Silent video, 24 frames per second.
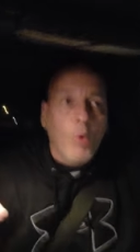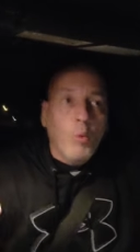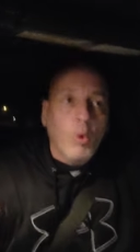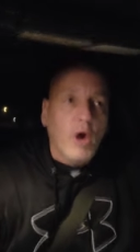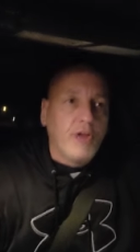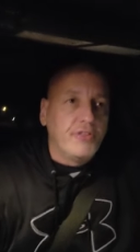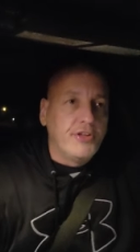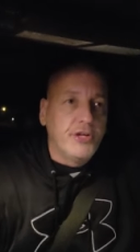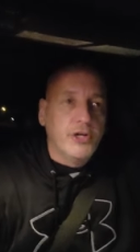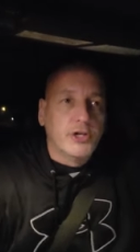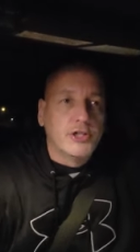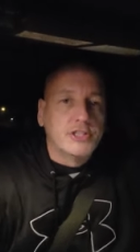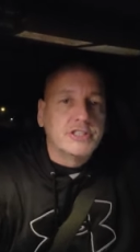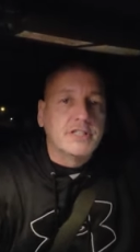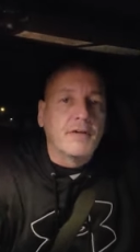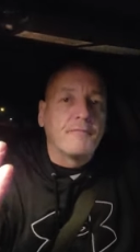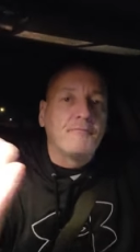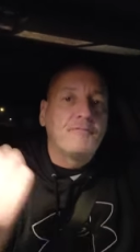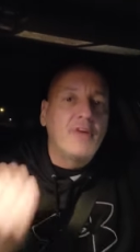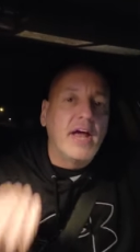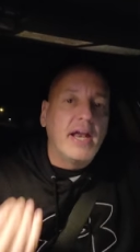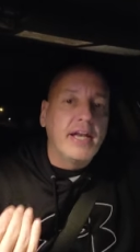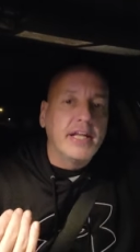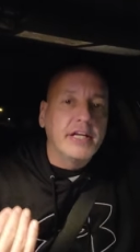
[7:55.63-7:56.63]
Whether you're
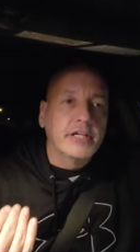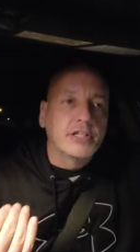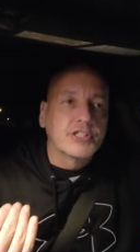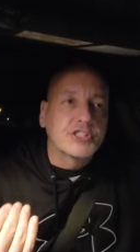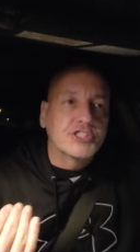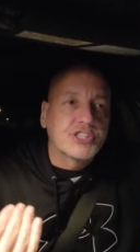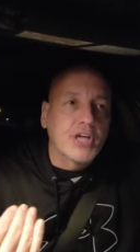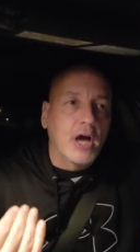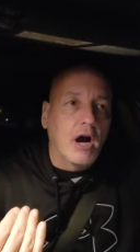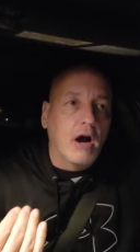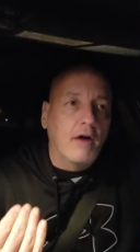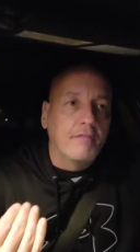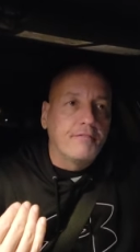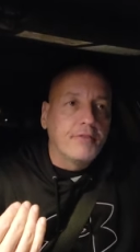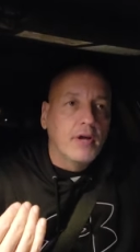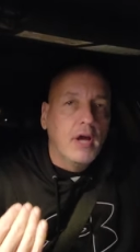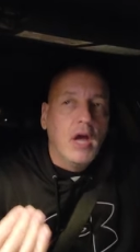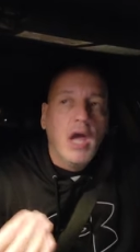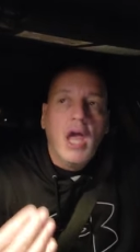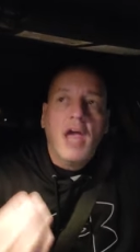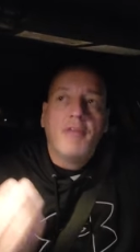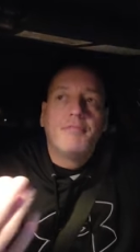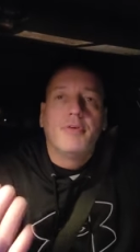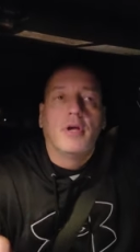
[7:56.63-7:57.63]
defending yourself,
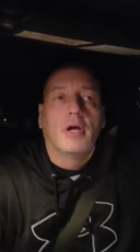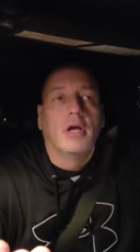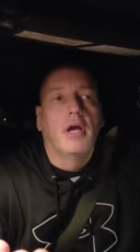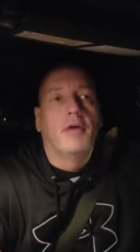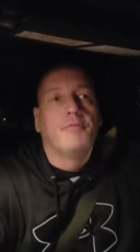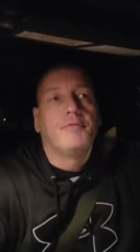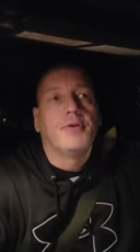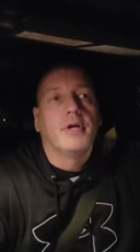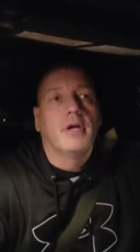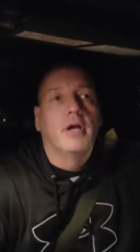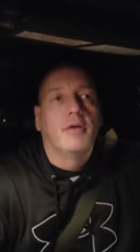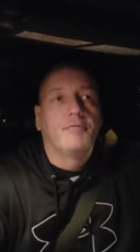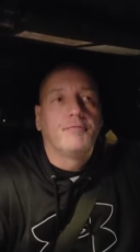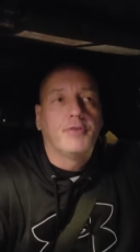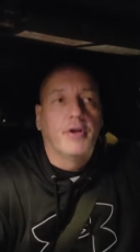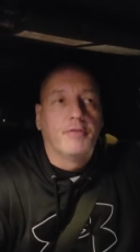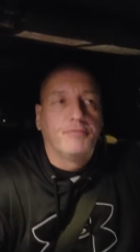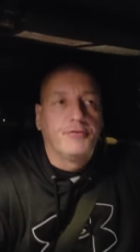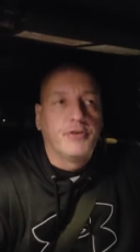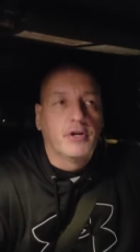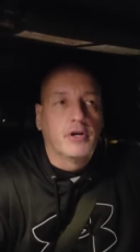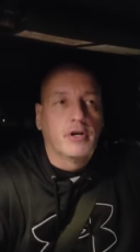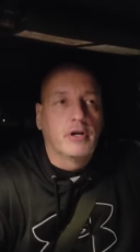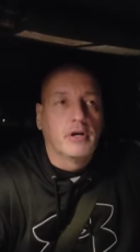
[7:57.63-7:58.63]
if if if,
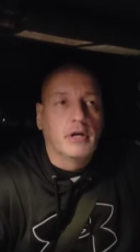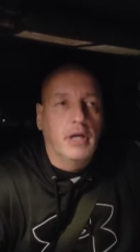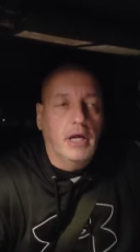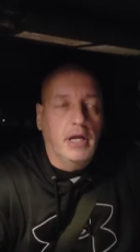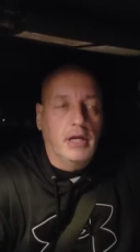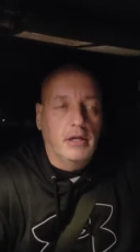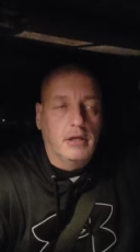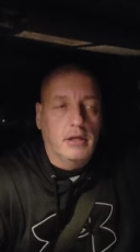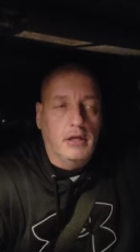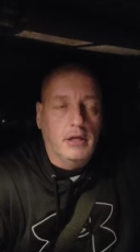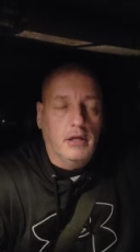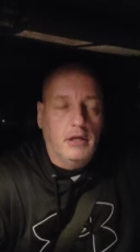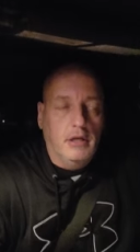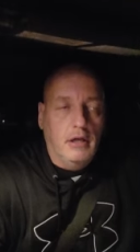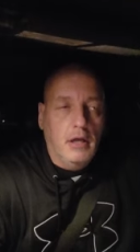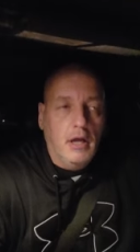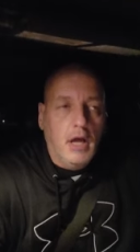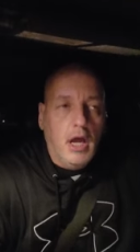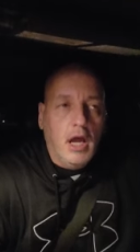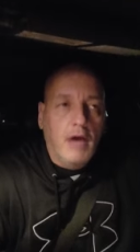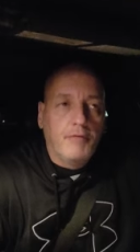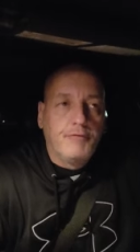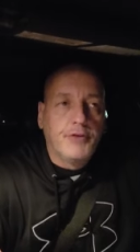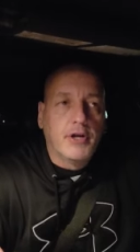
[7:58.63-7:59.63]
if you're and
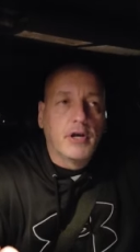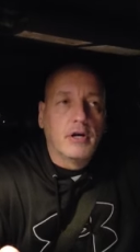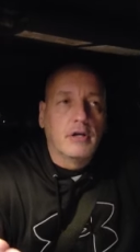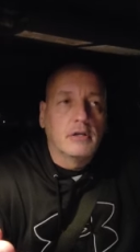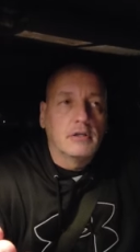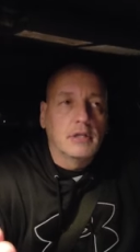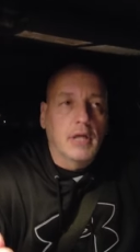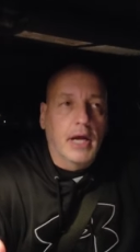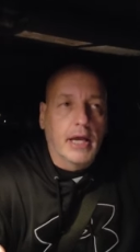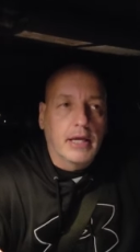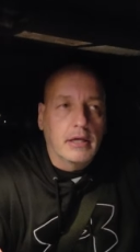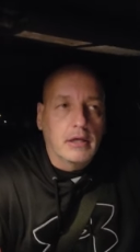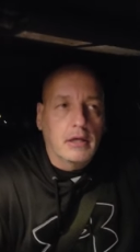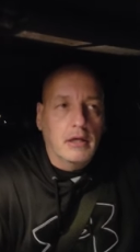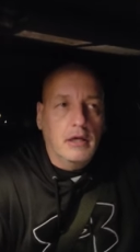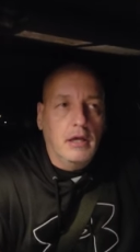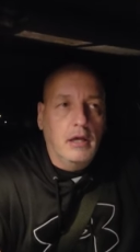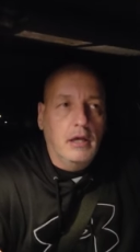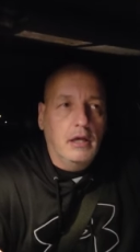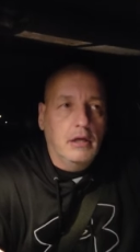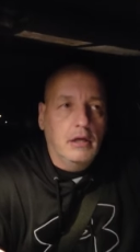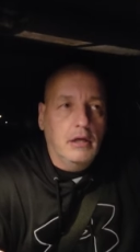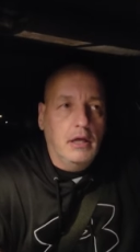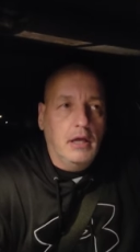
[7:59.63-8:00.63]
if you're like
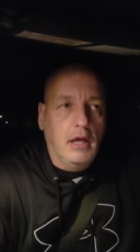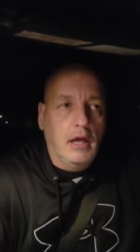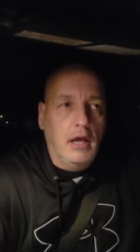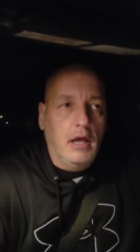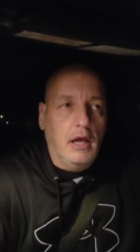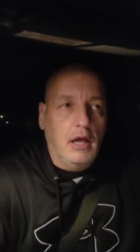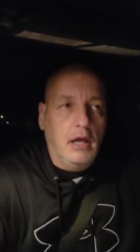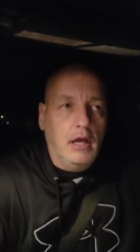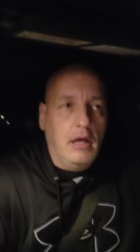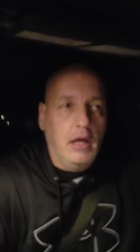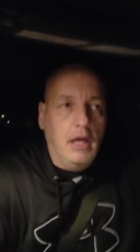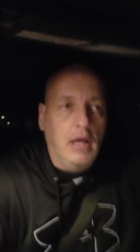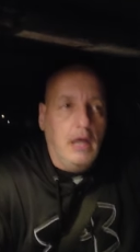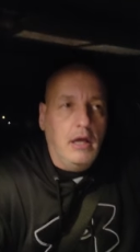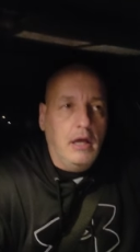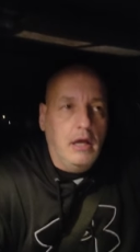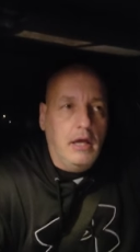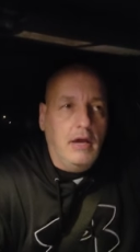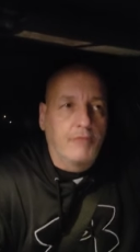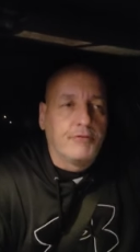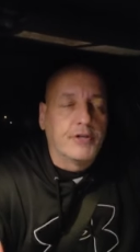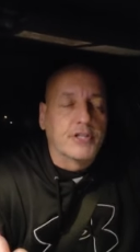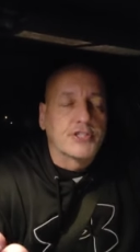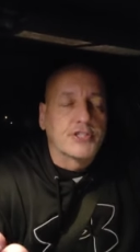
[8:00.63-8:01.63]

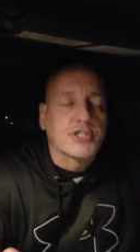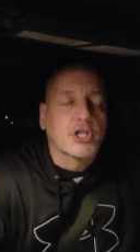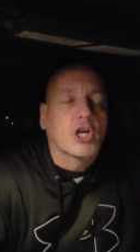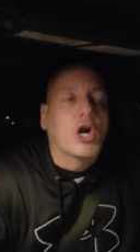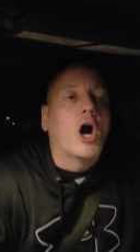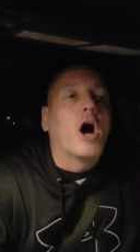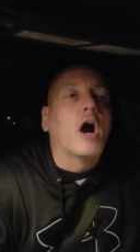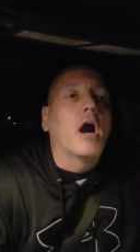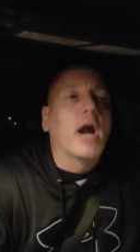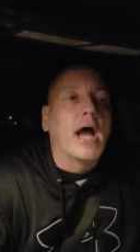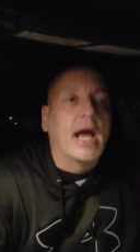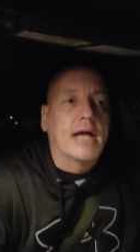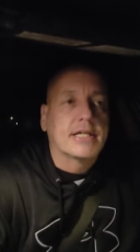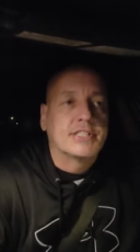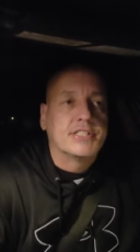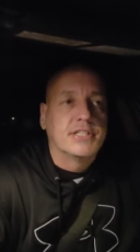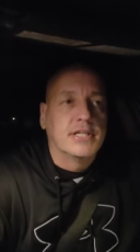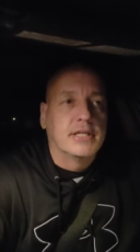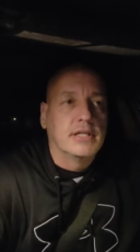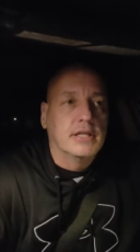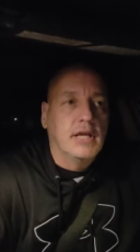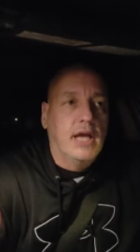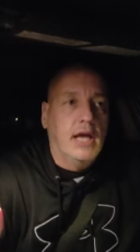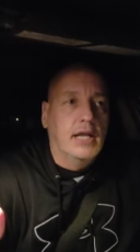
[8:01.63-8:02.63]
if there's a car
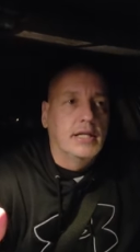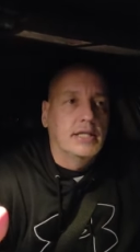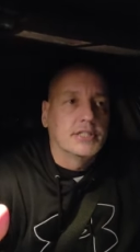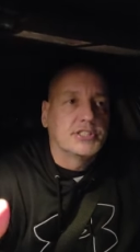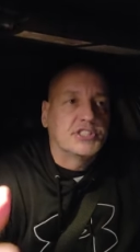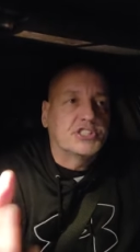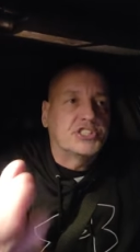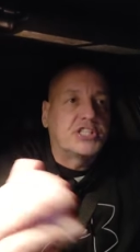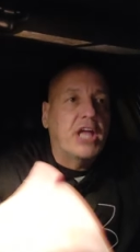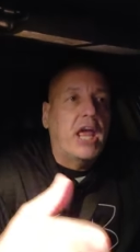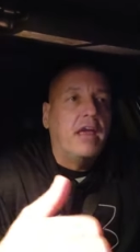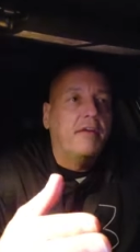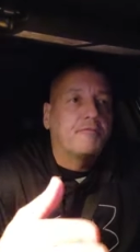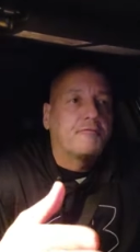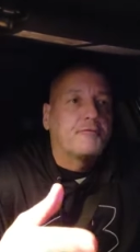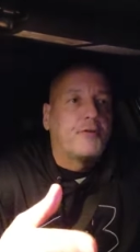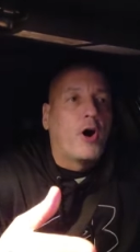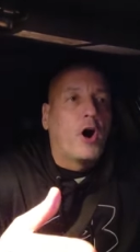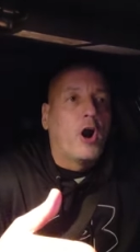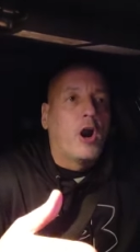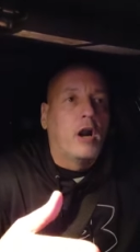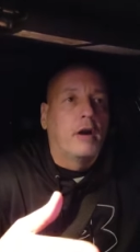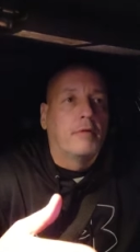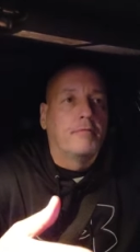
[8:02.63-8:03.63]
accident and it's State
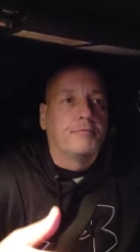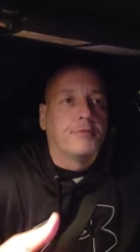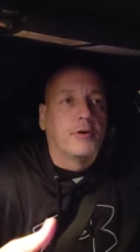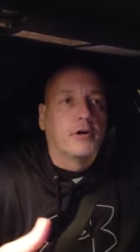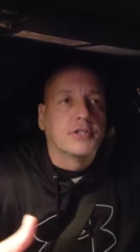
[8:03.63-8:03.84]
Farm